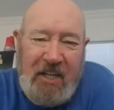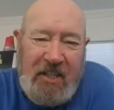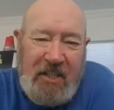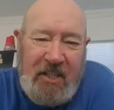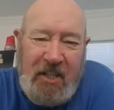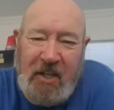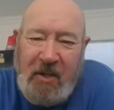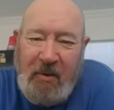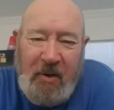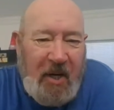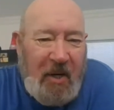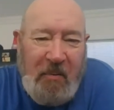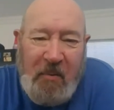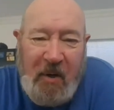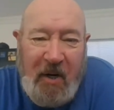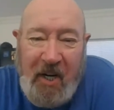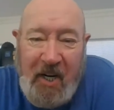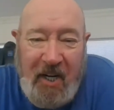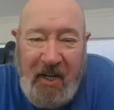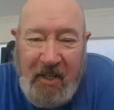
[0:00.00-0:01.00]
to go
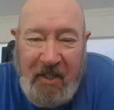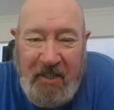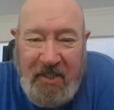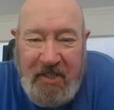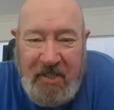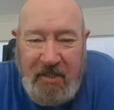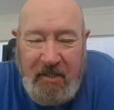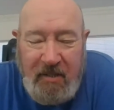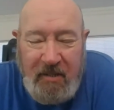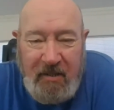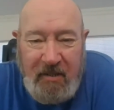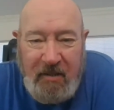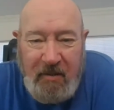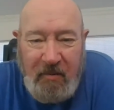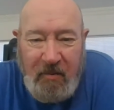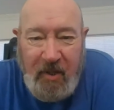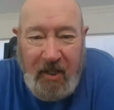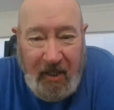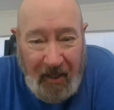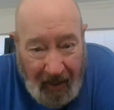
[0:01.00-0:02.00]
anywhere else
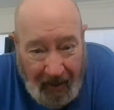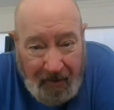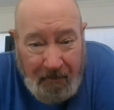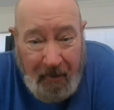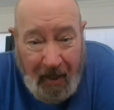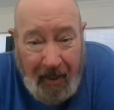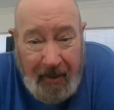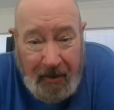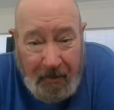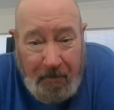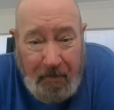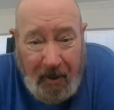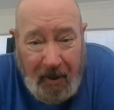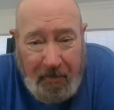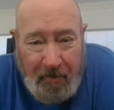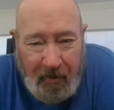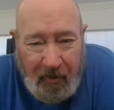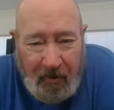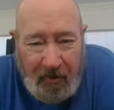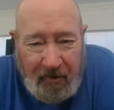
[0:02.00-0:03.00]
with like-minded
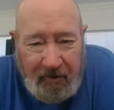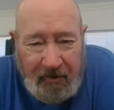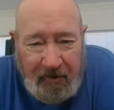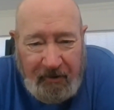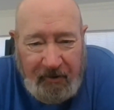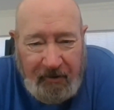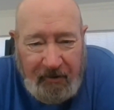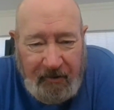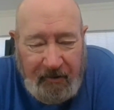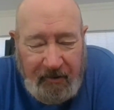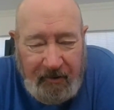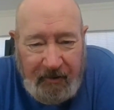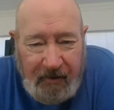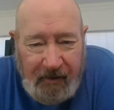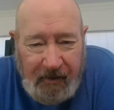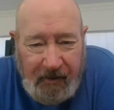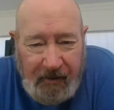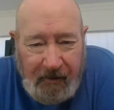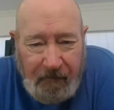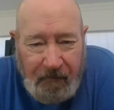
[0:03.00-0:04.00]
people
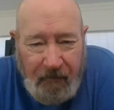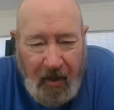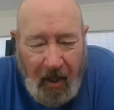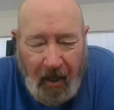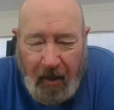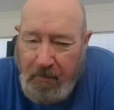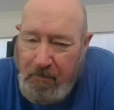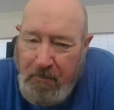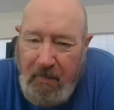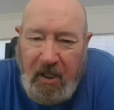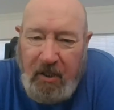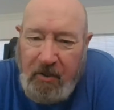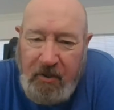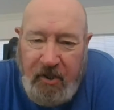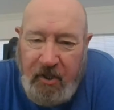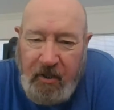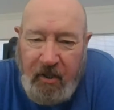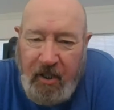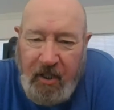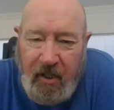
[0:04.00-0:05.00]
and build
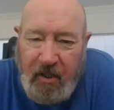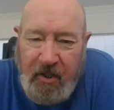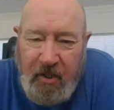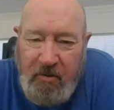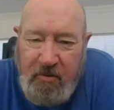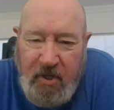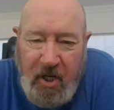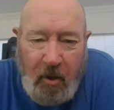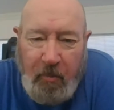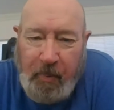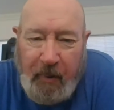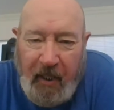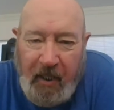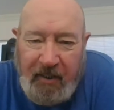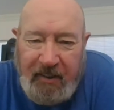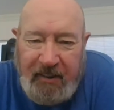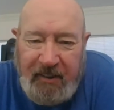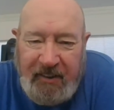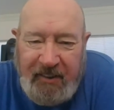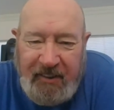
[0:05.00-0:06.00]
your little utopia